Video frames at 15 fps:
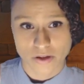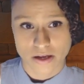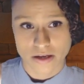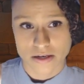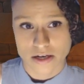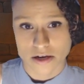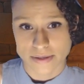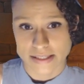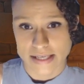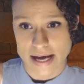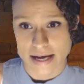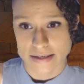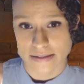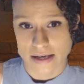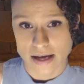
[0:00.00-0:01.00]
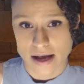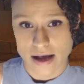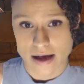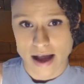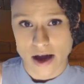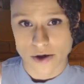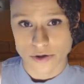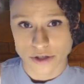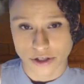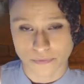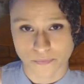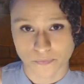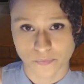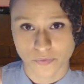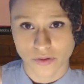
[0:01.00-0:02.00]
No attacks. Our turn.
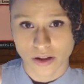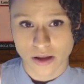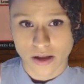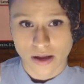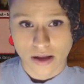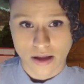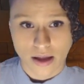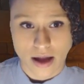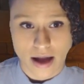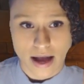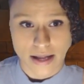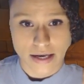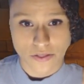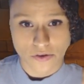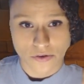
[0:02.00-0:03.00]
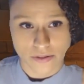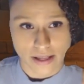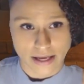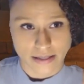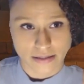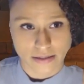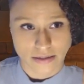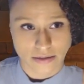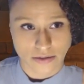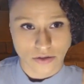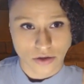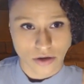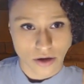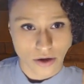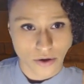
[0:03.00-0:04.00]
Another land.
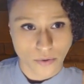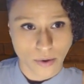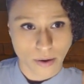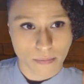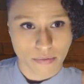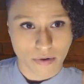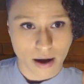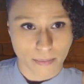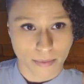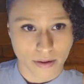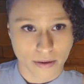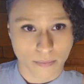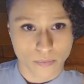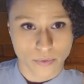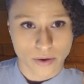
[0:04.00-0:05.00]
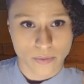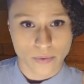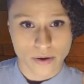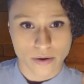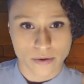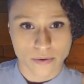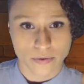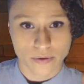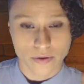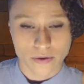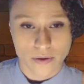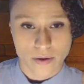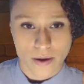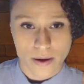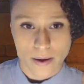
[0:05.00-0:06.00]
No problem. We will
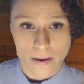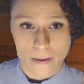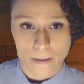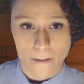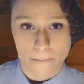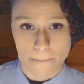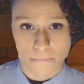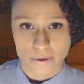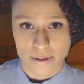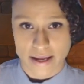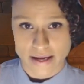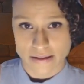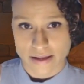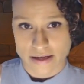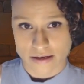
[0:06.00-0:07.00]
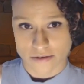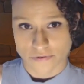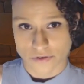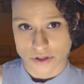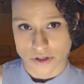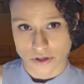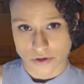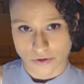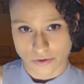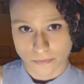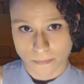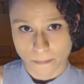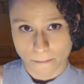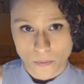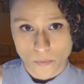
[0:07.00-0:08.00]
play a land for
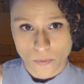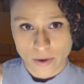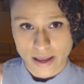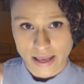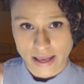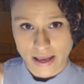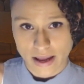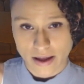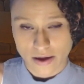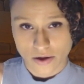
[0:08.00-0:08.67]
turn. I